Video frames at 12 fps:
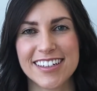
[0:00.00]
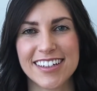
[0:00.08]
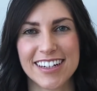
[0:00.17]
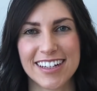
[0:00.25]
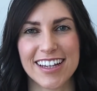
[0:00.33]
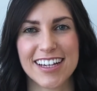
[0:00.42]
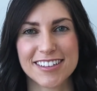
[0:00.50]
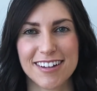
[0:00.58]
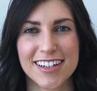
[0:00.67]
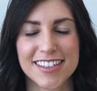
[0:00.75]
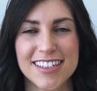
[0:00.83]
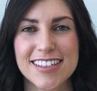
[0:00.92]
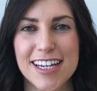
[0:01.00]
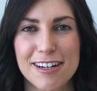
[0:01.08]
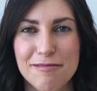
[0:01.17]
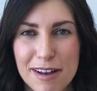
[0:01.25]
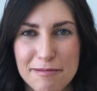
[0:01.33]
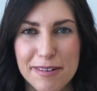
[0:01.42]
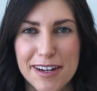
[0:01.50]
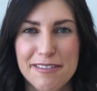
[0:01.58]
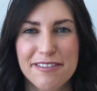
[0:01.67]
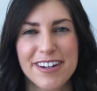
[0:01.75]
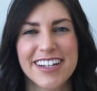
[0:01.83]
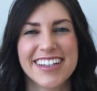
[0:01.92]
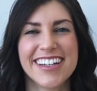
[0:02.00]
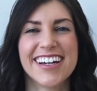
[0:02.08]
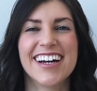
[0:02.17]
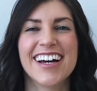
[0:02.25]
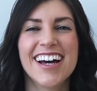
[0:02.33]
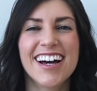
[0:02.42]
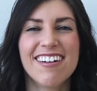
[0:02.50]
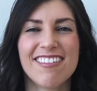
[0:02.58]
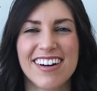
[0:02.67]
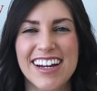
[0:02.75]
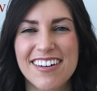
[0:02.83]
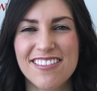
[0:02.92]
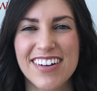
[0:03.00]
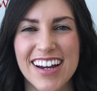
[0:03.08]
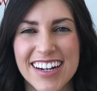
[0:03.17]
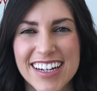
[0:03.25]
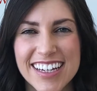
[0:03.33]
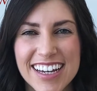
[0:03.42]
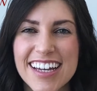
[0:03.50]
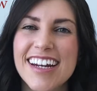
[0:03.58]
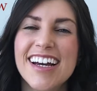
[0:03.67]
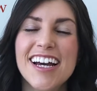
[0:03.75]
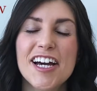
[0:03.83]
and I like to actually scare my boyfriend when I'm wearing it.